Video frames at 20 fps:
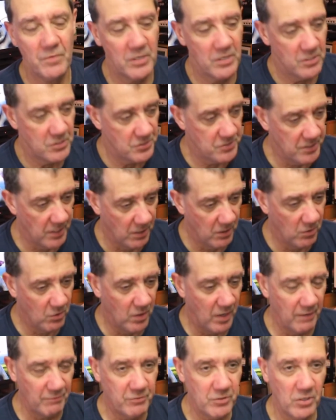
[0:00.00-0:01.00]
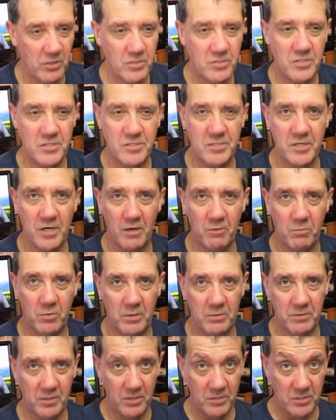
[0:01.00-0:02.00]
So I've got to decide what
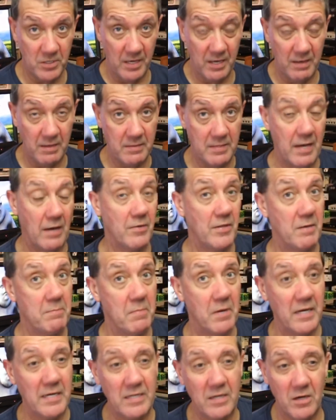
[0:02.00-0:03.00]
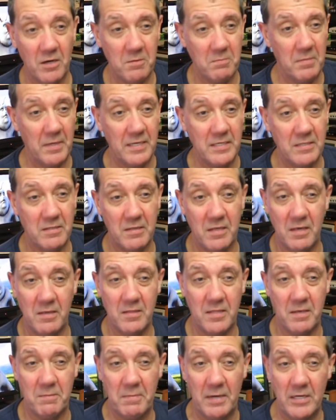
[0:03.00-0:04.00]
I'm going to do. Now they may not be
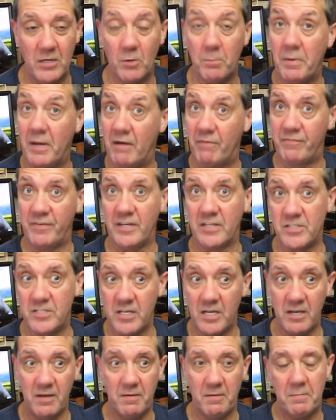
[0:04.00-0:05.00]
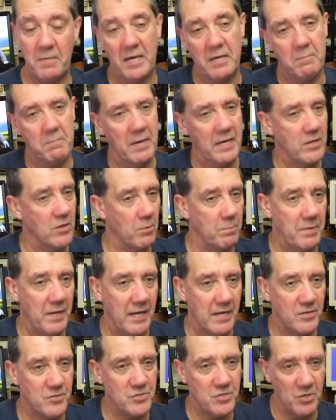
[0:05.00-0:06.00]
able to fix it. It may not be
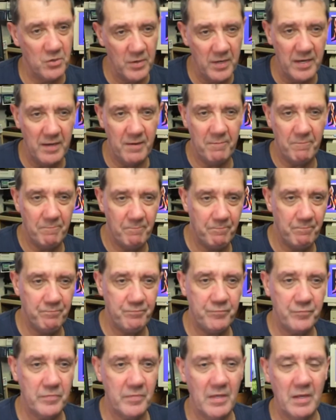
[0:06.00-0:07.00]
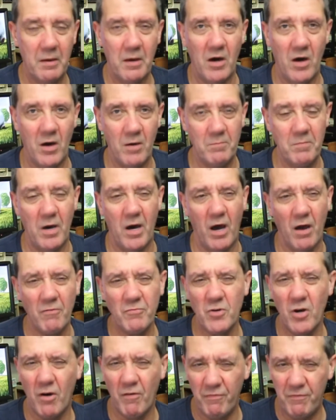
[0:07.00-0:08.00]
able to do it. I've
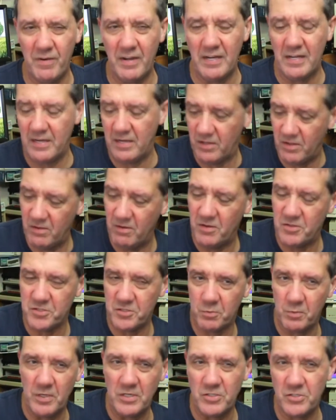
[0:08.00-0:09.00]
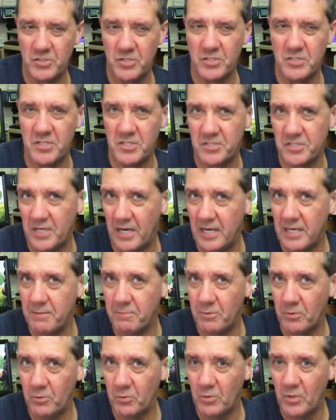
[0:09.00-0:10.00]
got a feeling that a switch to
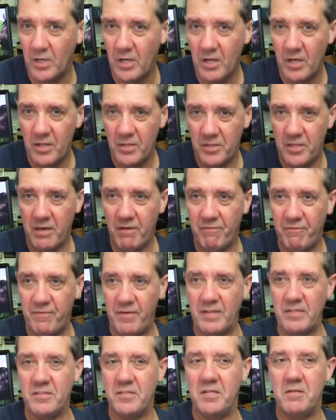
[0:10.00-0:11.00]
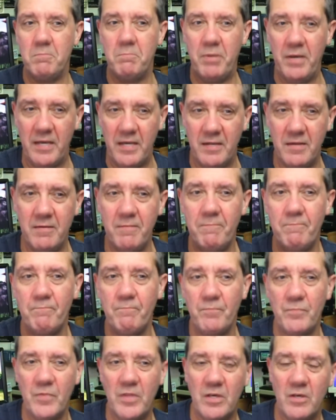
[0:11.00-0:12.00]
disable the offending pin
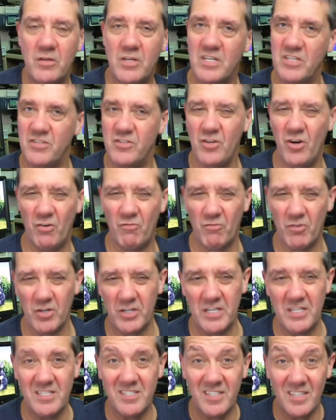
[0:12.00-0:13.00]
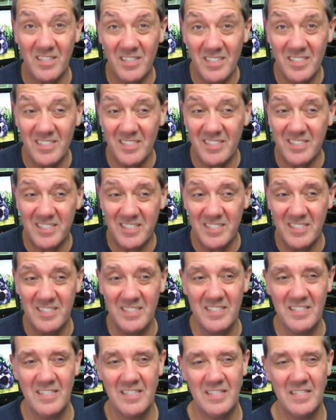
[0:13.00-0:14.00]
is not rocket science.
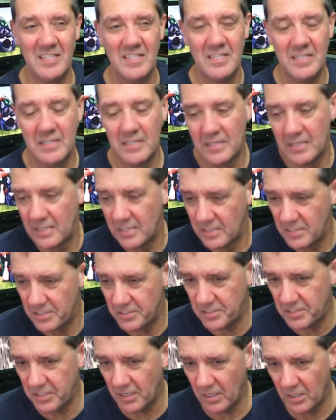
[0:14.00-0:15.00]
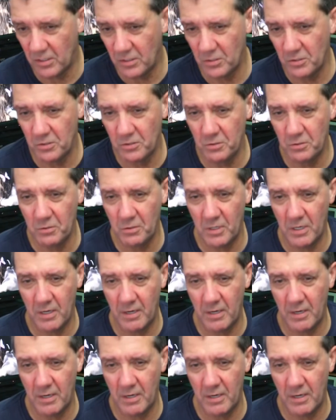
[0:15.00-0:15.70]
So